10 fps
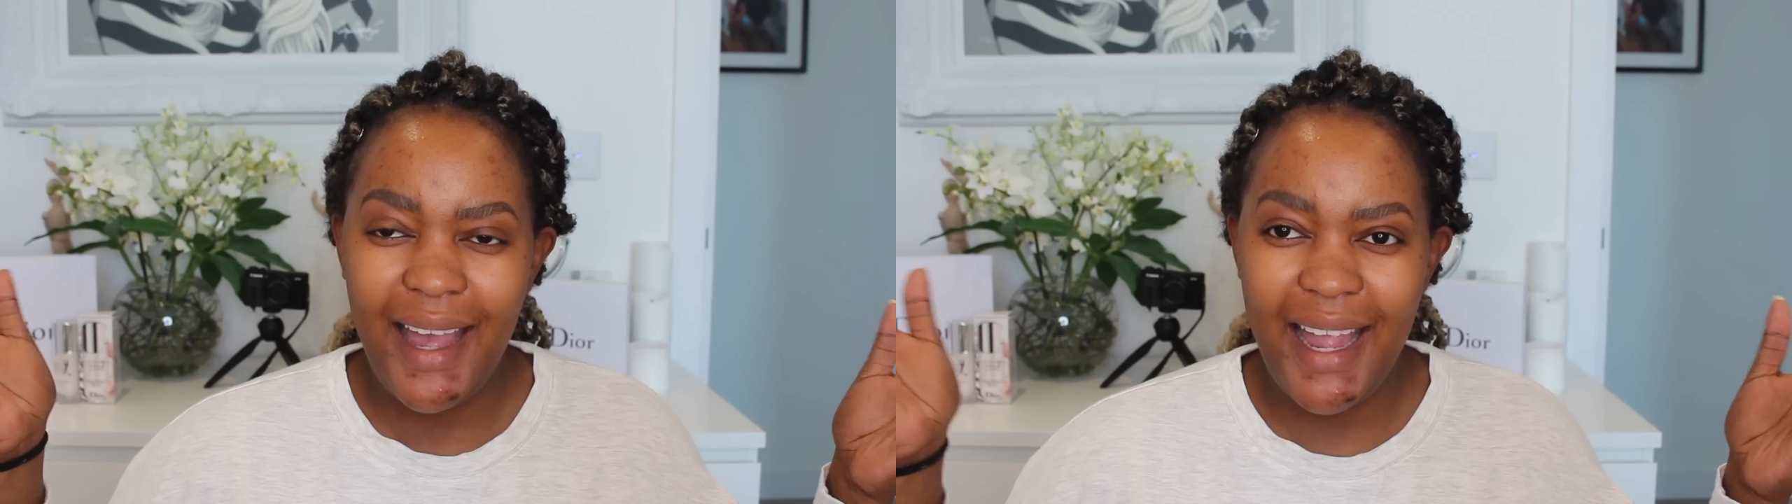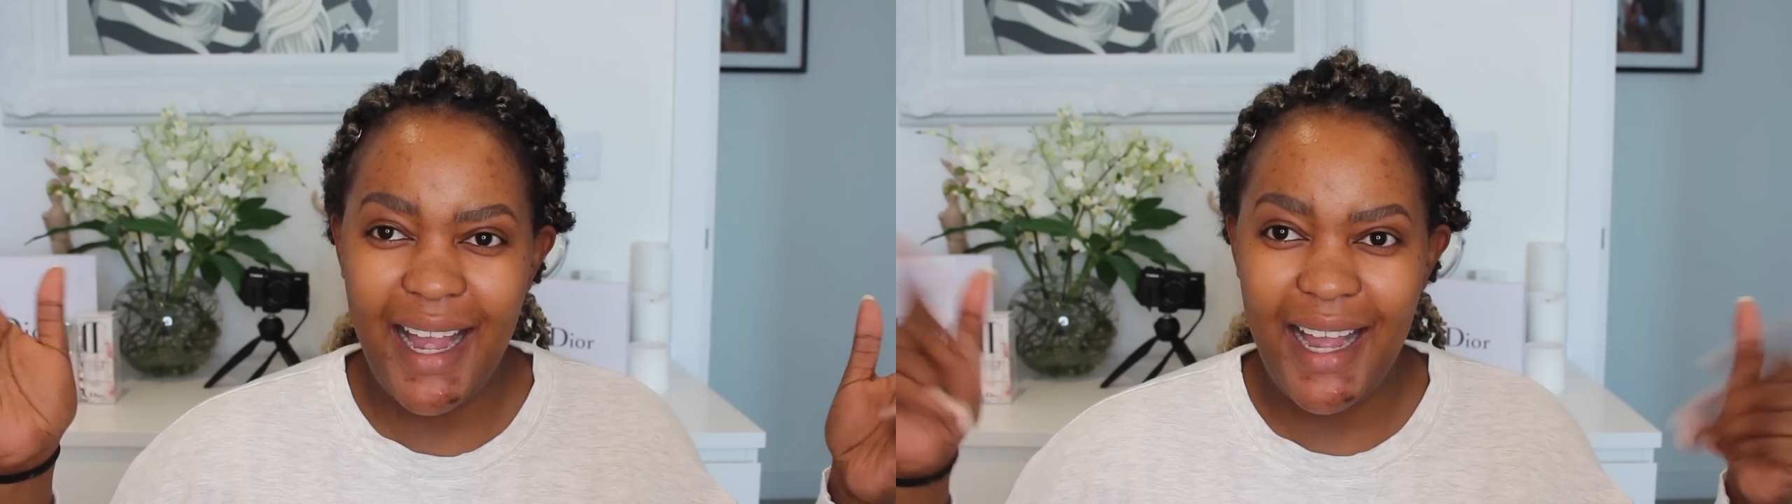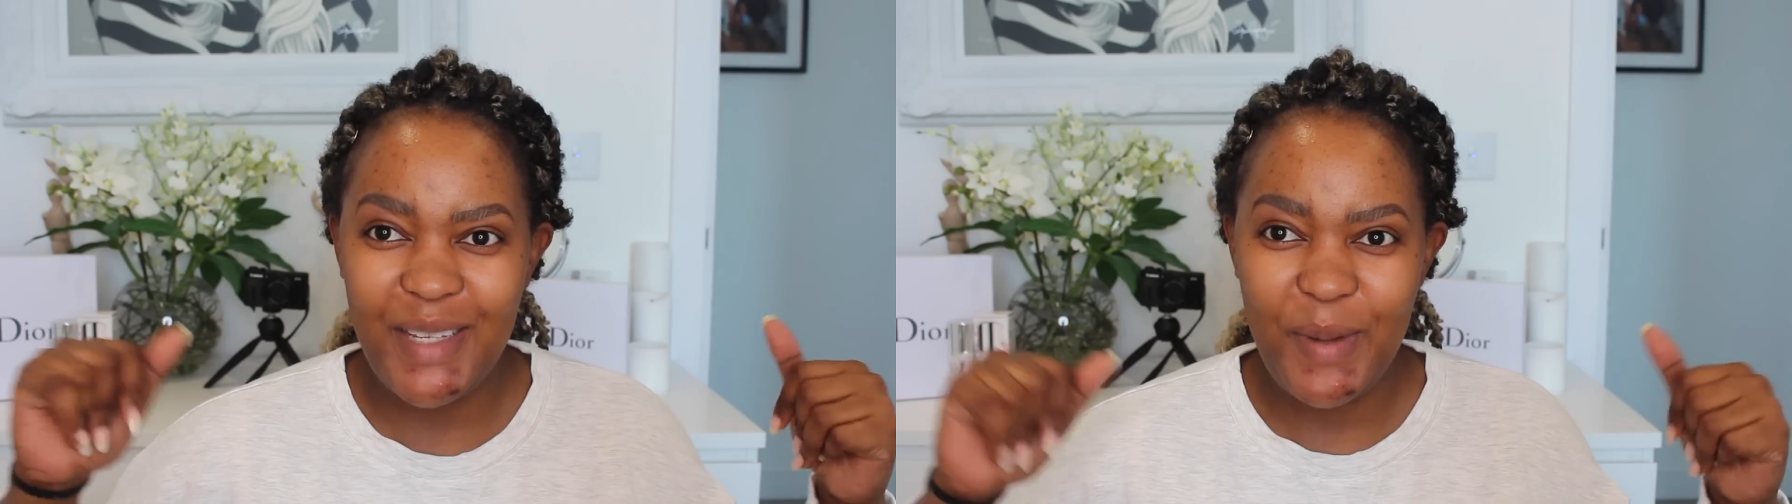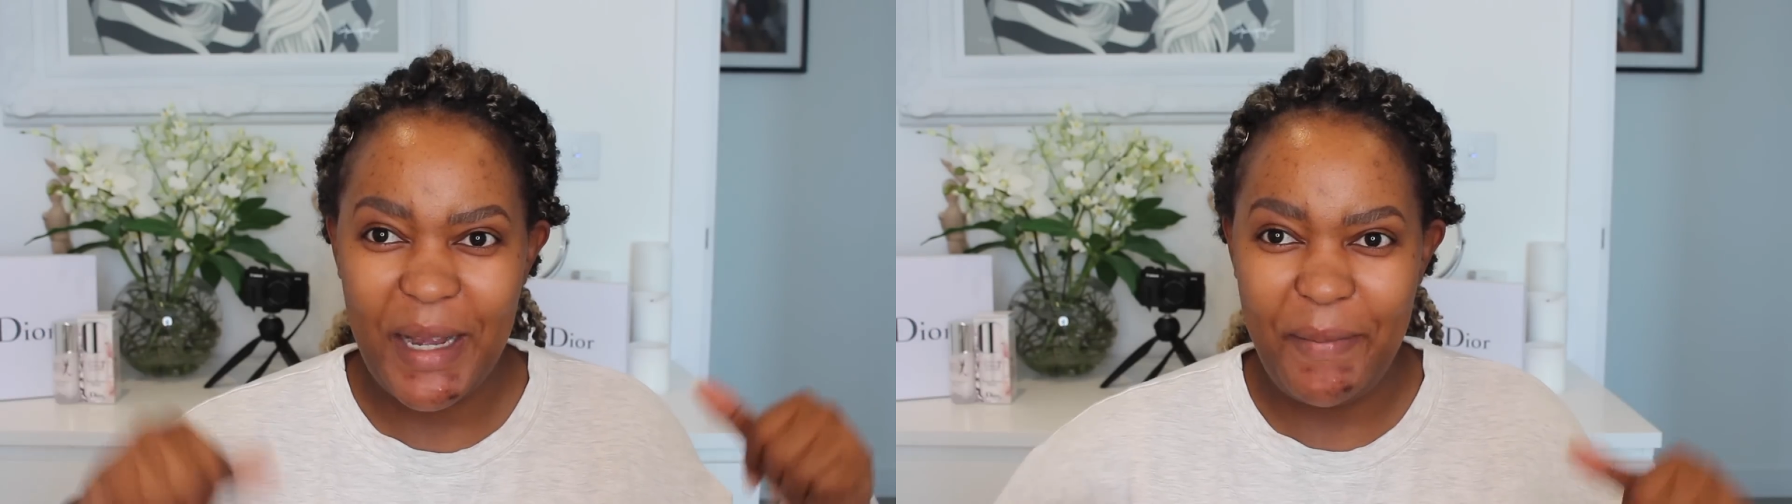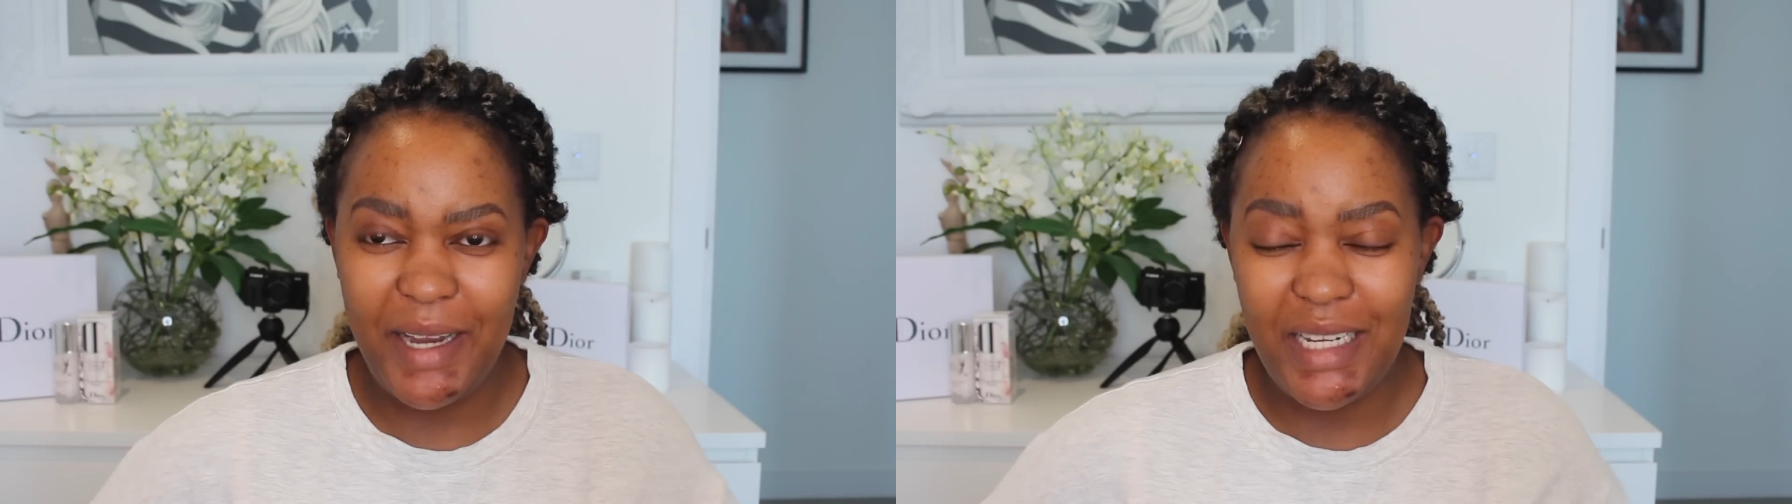Hey guys,
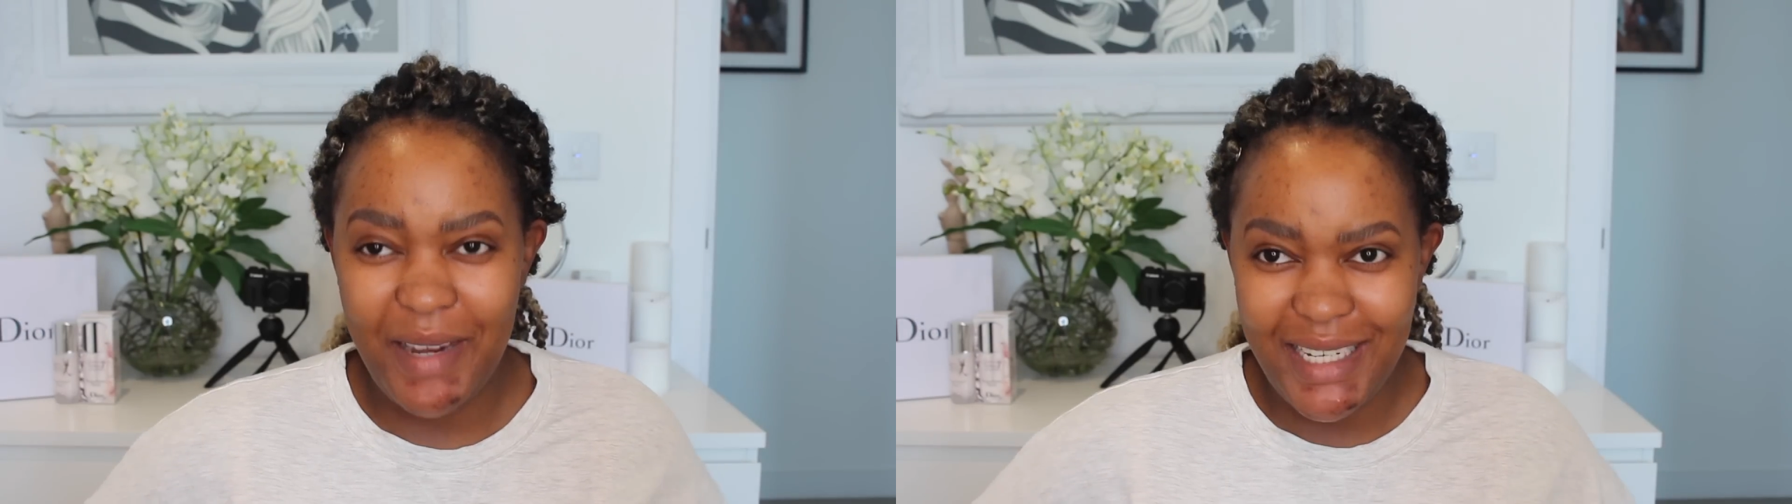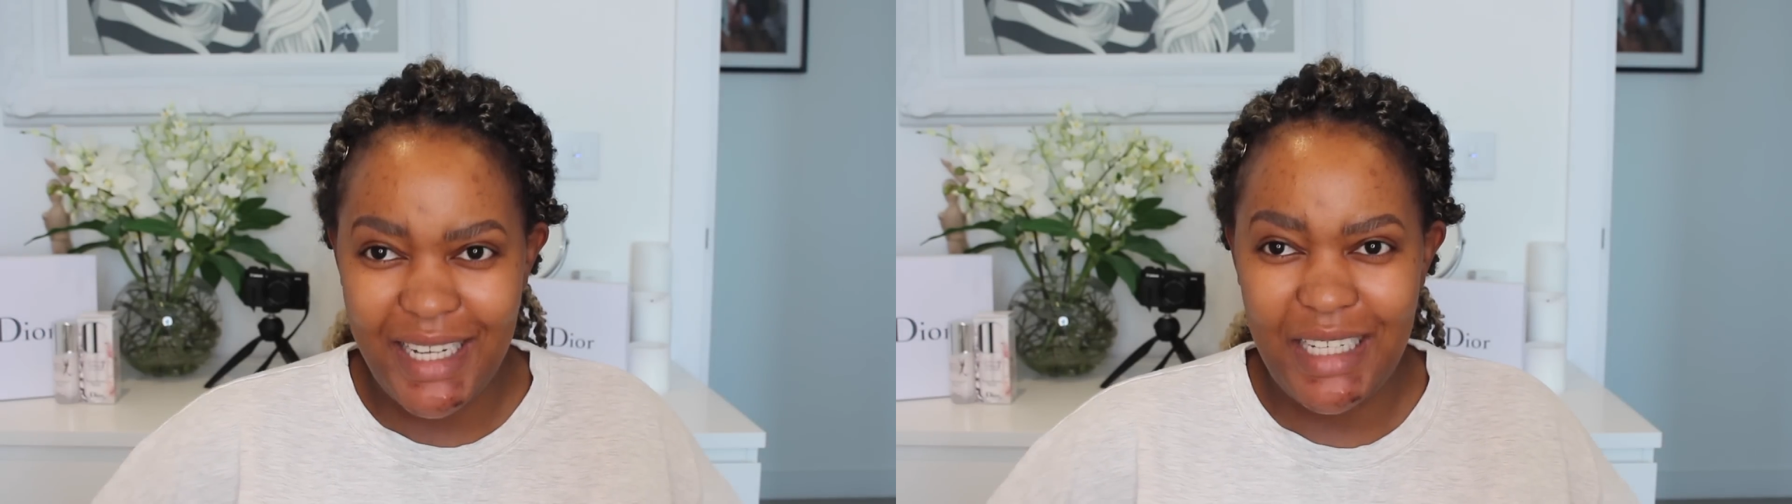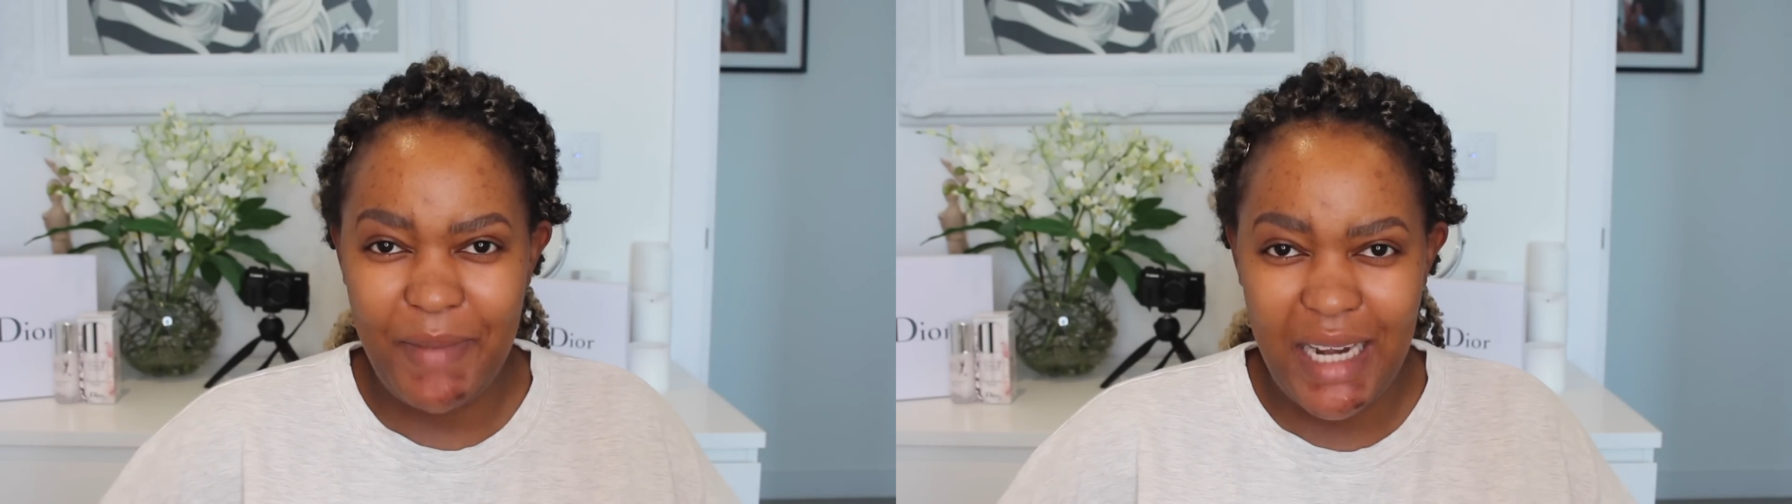welcome back to my channel.